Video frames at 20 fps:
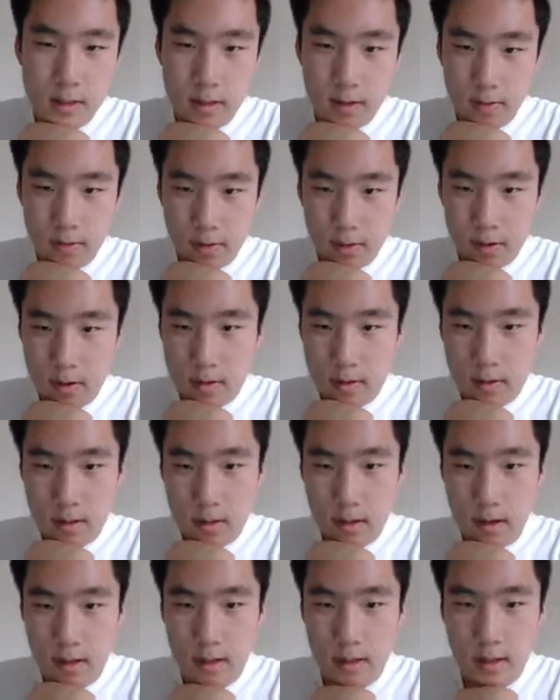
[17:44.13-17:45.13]
If not,
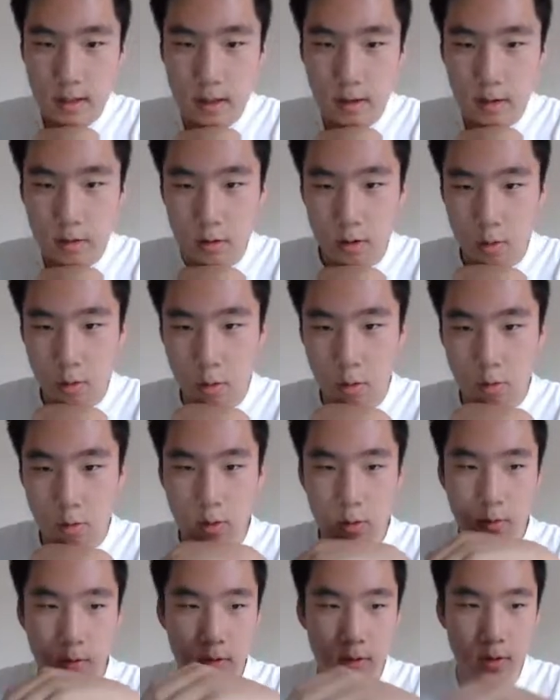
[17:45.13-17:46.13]
then I think I'll go
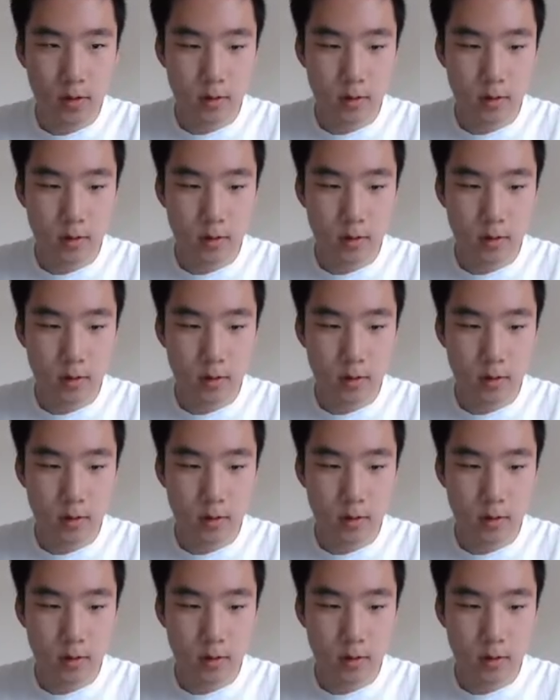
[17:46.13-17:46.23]
over it with you